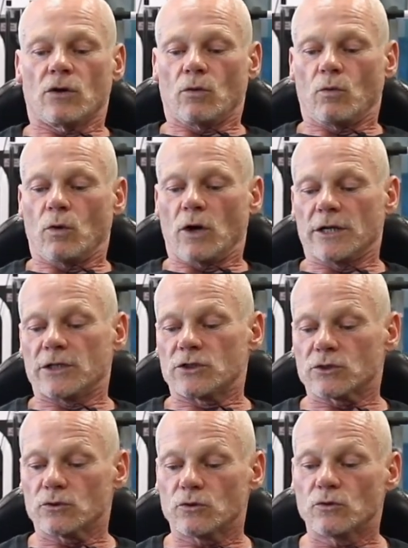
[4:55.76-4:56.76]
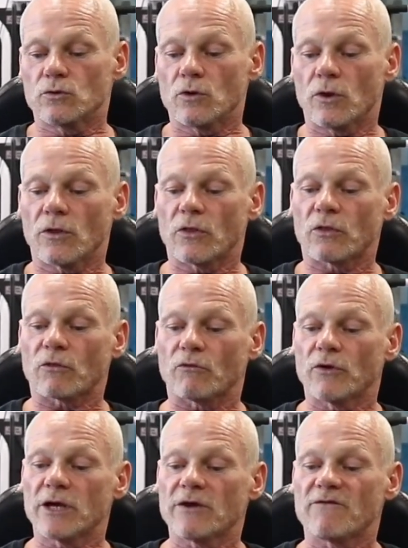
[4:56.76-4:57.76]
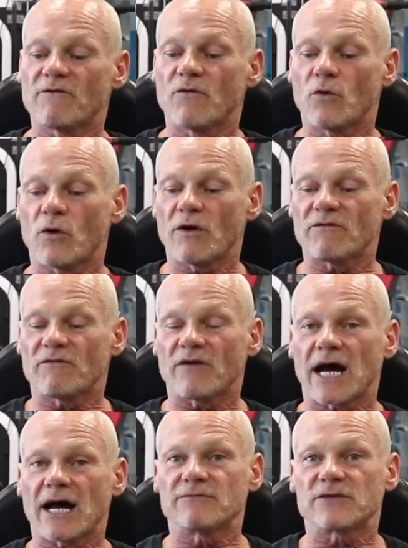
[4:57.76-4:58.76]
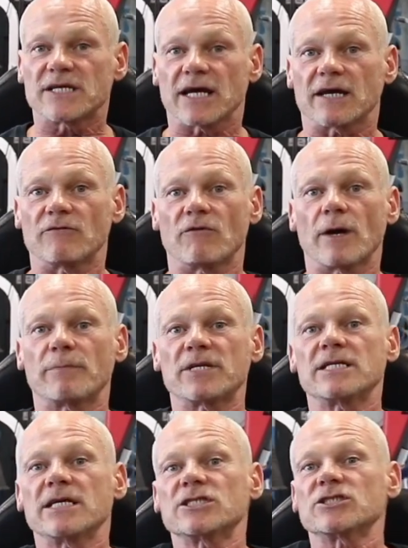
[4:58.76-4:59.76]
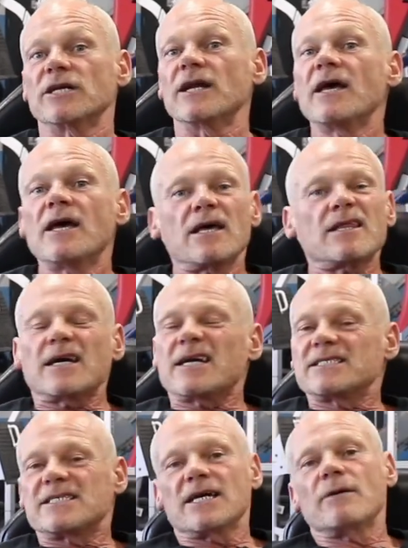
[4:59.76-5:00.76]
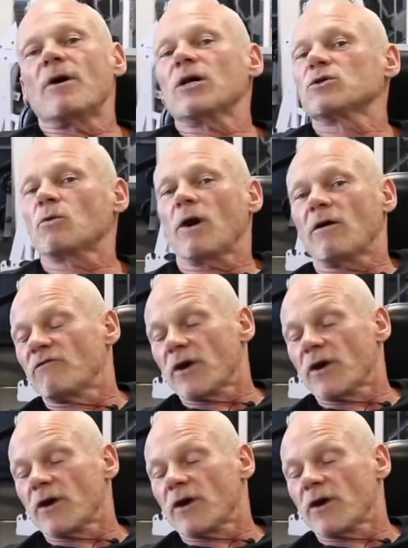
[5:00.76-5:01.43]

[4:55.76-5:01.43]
1, 2, 3, 4, 5-second repetition. Like I say, about 12